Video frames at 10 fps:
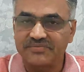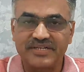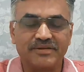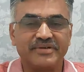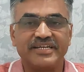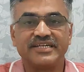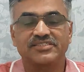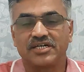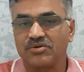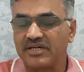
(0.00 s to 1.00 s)
15
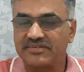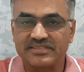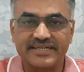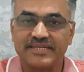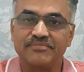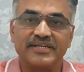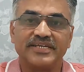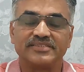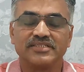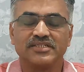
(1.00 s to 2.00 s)
minutes or 1 hour 30
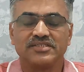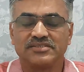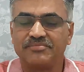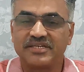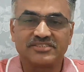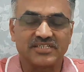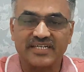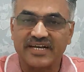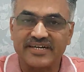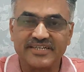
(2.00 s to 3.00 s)
minutes. See, based on
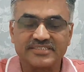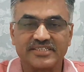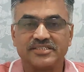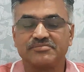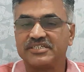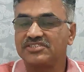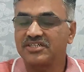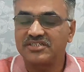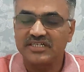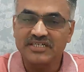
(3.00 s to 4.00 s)
the condition, based
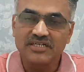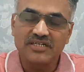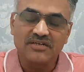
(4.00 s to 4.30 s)
on the